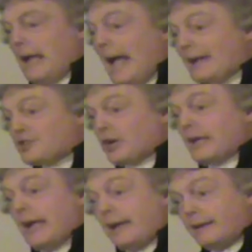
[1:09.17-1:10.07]

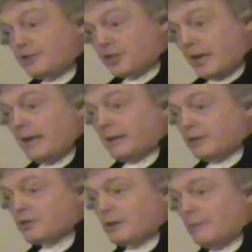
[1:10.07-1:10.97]
Actually, it had
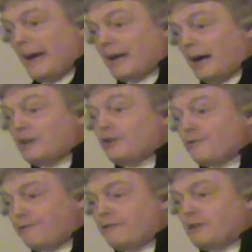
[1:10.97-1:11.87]
changed about
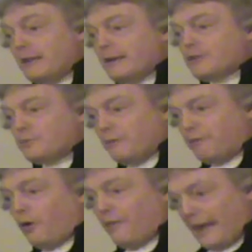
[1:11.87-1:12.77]
150 years
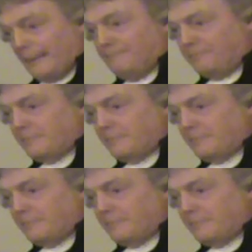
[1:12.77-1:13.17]
before that.